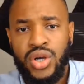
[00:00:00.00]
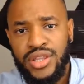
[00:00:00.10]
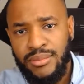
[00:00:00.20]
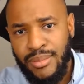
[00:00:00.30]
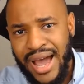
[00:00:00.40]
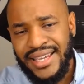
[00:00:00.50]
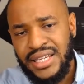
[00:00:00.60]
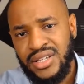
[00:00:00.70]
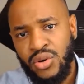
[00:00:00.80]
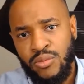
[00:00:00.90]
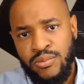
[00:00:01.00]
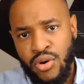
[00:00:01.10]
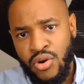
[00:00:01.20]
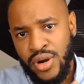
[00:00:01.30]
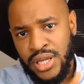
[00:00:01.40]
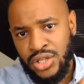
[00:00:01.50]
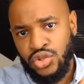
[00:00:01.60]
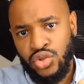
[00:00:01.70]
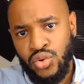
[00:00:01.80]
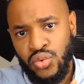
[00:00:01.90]
the maï, they'll burr
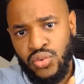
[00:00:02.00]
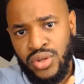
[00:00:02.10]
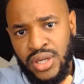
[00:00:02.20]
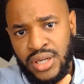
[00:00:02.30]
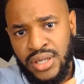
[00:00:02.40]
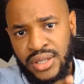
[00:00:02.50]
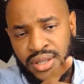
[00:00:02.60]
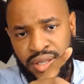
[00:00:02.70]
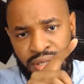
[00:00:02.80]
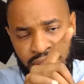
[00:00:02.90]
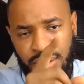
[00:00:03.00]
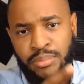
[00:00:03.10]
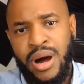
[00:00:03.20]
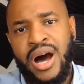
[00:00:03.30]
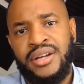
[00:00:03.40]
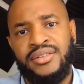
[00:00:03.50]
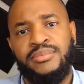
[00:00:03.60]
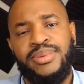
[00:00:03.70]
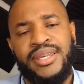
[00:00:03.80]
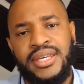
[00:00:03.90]
into the pod of the
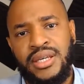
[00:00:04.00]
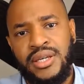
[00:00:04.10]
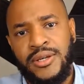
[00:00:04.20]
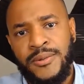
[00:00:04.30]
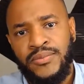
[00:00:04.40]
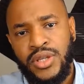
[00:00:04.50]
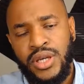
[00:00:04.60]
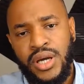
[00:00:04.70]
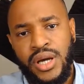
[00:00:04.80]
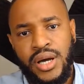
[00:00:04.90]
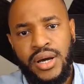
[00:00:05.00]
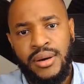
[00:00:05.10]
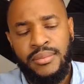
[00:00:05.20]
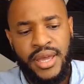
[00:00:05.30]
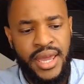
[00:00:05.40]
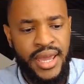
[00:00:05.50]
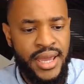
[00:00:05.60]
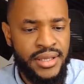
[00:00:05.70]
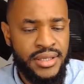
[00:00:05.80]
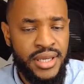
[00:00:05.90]
pea,
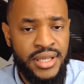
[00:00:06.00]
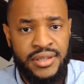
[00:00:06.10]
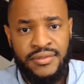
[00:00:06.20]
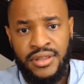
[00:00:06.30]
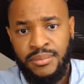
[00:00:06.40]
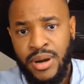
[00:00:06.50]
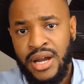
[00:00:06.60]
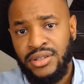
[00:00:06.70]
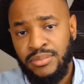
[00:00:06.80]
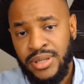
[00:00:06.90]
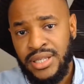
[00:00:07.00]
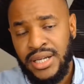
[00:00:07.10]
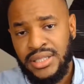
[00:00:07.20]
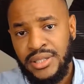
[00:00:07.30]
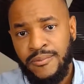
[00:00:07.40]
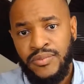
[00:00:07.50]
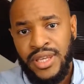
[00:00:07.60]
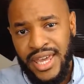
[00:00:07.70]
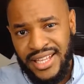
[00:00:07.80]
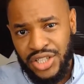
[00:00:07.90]
and even the pod of the peanut,
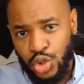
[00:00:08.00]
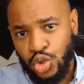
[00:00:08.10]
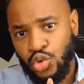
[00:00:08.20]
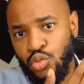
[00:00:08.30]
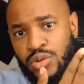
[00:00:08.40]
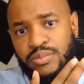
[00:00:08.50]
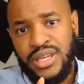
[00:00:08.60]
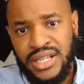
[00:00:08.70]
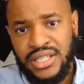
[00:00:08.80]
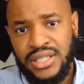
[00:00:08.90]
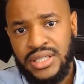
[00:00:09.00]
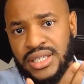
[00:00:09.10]
and consume the peanuts